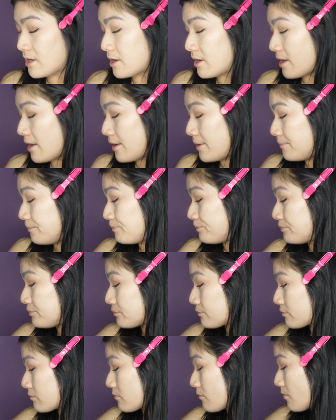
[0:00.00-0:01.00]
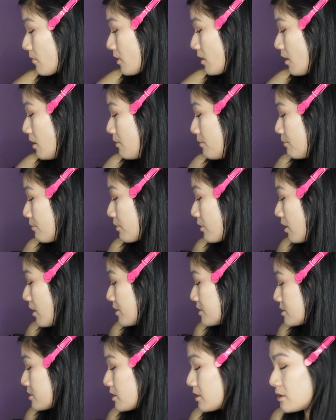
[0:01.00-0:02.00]
the
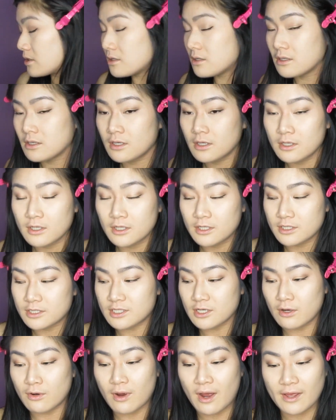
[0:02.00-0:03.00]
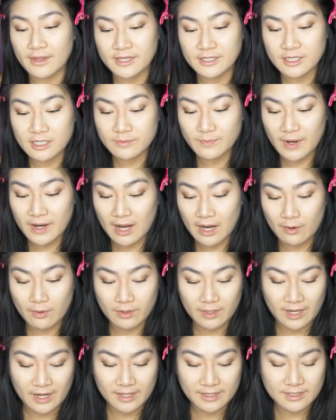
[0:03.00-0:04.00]
bronzer. So this is my
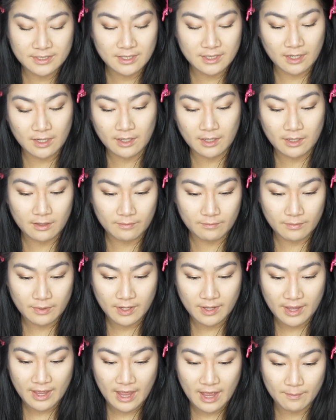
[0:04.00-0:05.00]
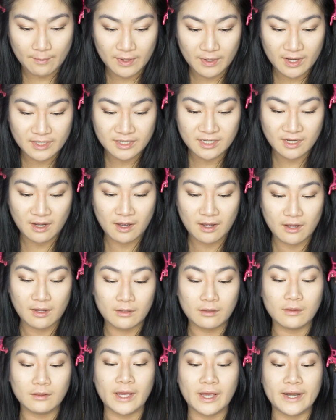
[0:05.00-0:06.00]
Hourglass Ambient
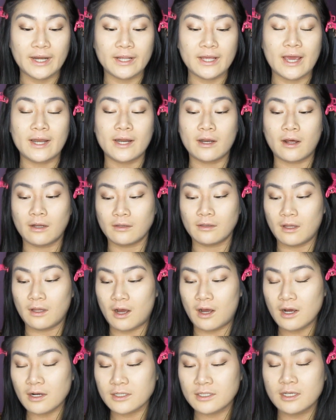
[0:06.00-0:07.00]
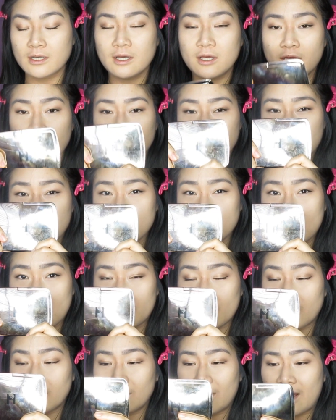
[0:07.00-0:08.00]
Lighting Edit Unlocked. So this
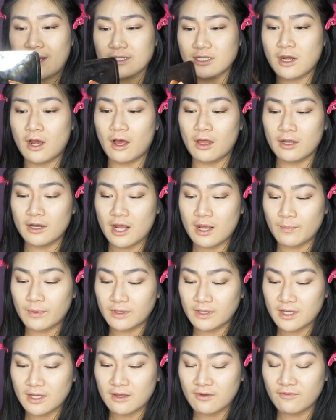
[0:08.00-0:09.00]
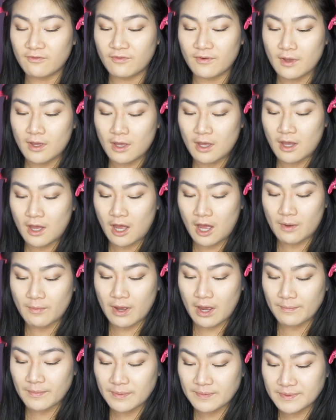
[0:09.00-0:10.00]
came out last holiday, I believe.
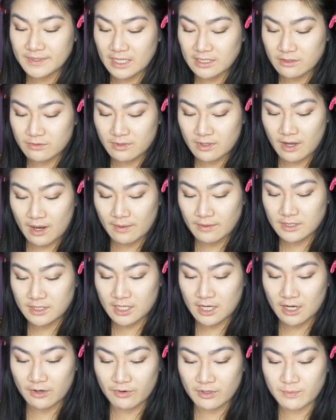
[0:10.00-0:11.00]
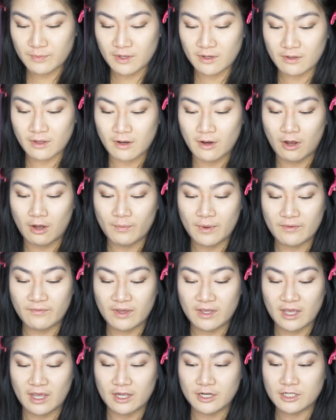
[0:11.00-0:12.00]
I'm obsessed with it. I carry it with me on like all my
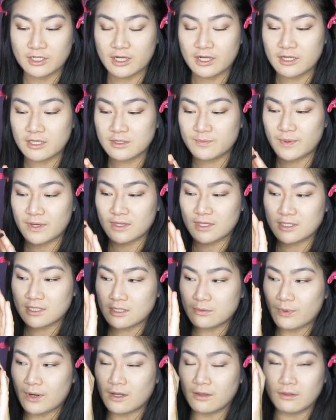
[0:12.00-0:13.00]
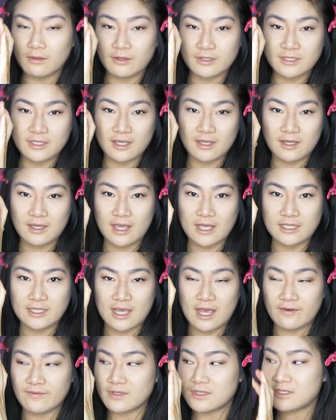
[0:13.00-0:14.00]
vacations, but this is what it looks like in case
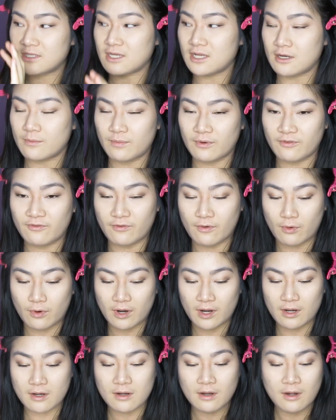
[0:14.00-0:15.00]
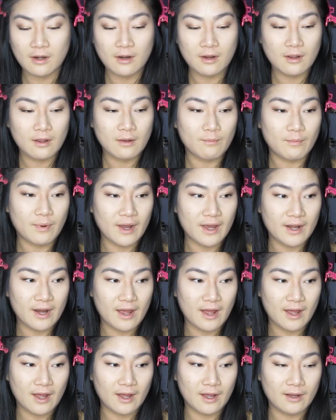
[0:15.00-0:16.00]
you haven't seen it before. But
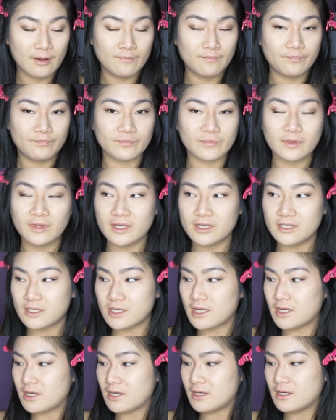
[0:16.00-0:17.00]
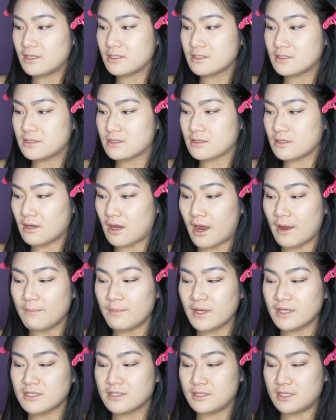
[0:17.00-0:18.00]
this is, I
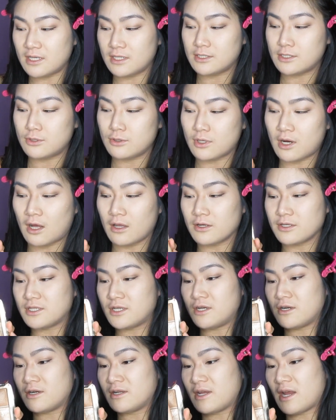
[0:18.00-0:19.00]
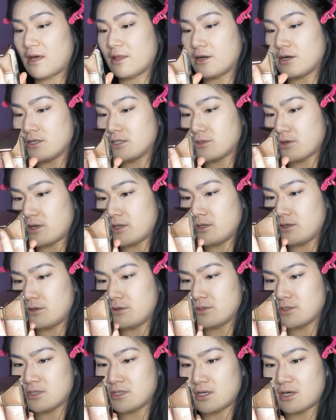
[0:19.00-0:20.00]
mixed these two colors here together. So I
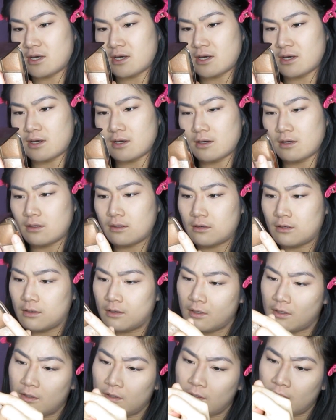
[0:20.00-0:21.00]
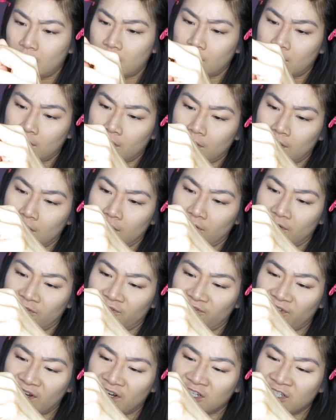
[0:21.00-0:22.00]
use the
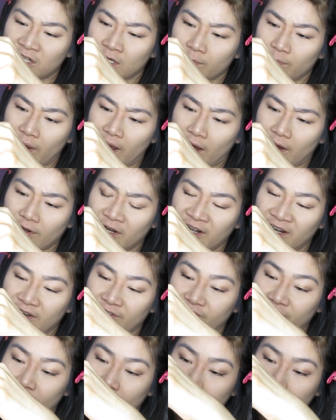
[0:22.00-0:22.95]
finishing powder in